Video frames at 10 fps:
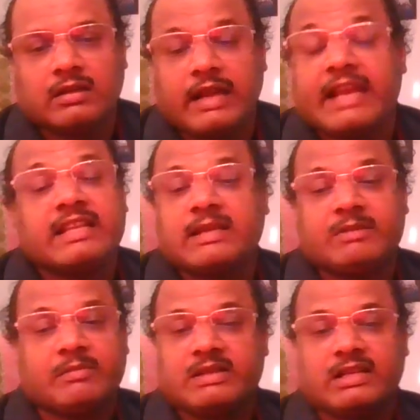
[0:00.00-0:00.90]
any
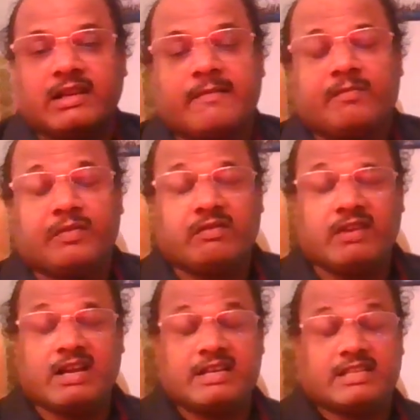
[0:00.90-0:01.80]
subject basically. We
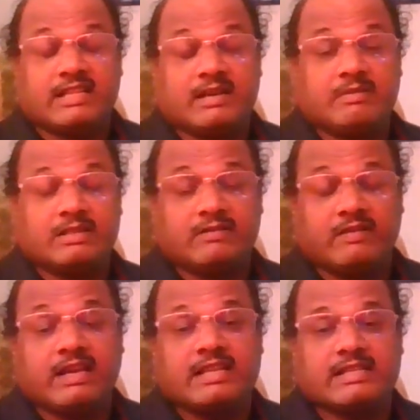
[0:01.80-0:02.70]
can't say that basically, we
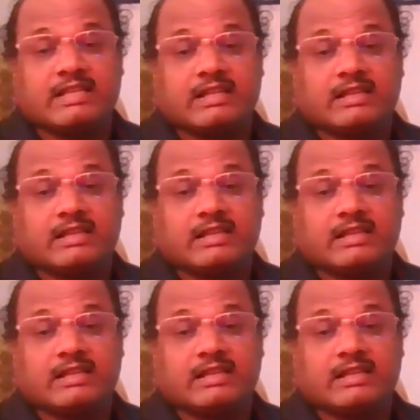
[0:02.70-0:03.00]
can say,